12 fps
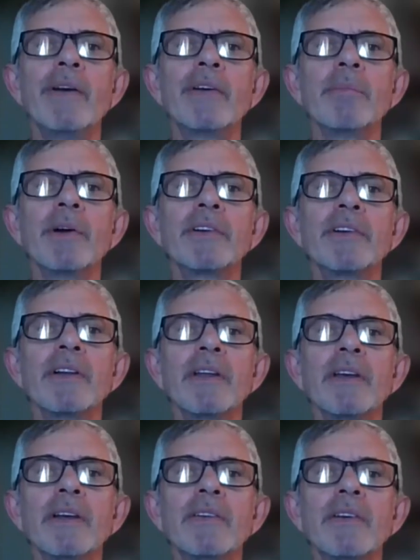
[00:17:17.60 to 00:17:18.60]
here's a bunch of
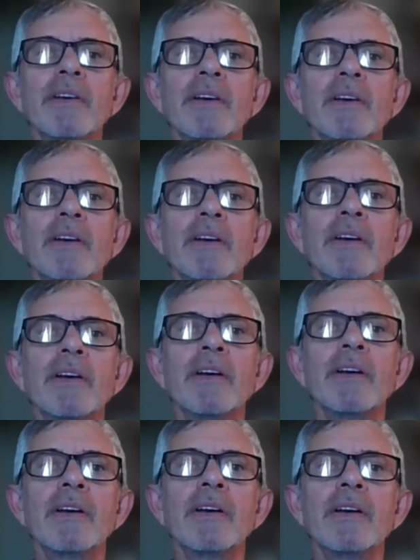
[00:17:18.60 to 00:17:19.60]
links.
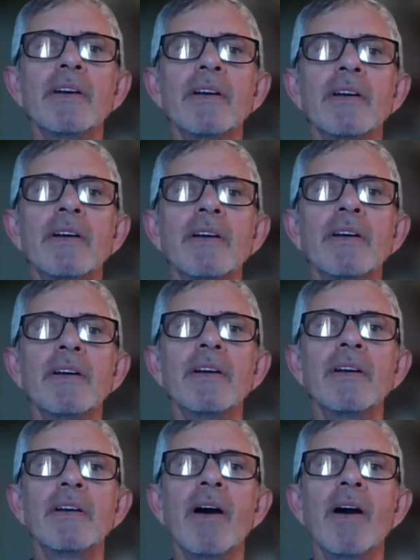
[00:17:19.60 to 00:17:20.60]
Yeah.
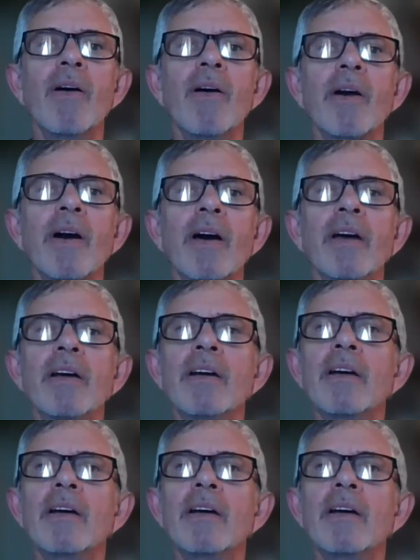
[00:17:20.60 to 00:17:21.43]
Oh, okay.